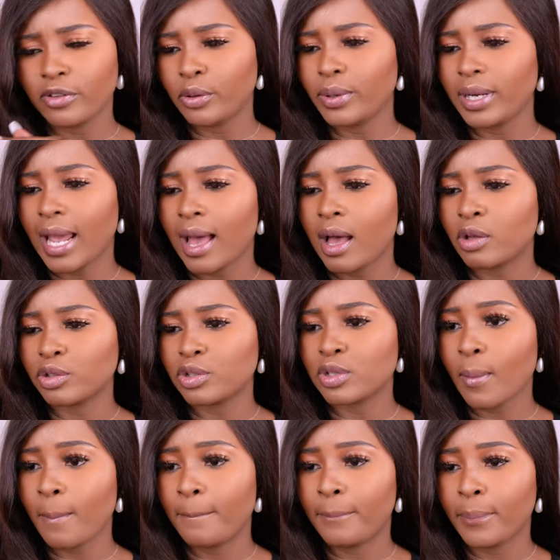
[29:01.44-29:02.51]
fluid ounce
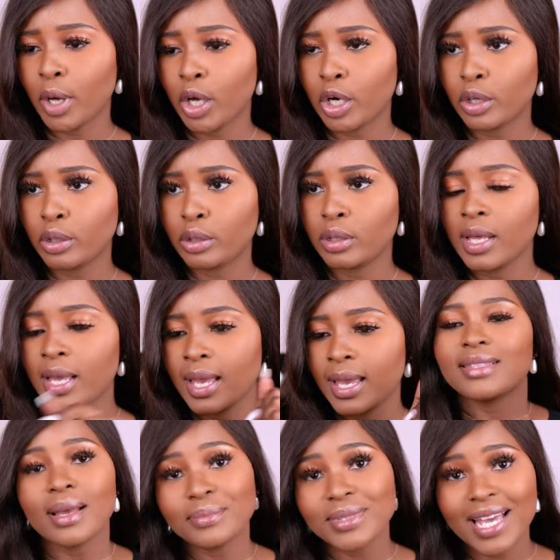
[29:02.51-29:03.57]
bottle.
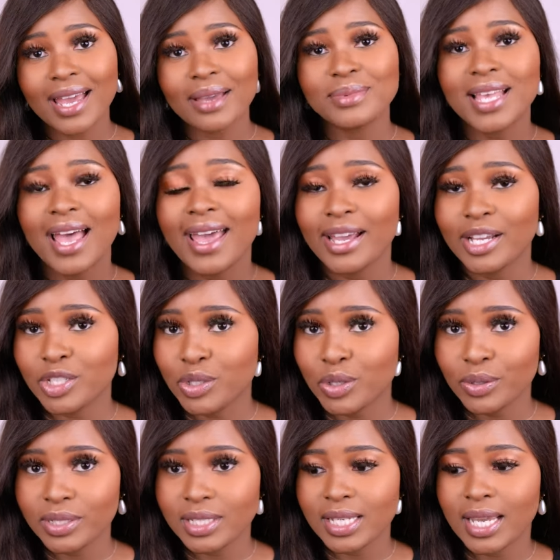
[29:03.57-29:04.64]
Sometimes I
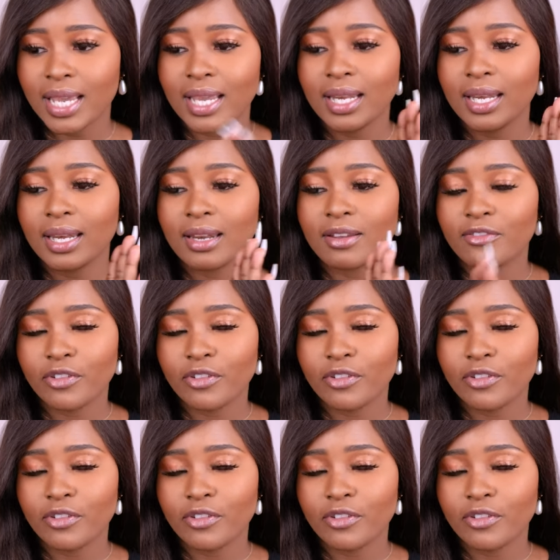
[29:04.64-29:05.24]
associate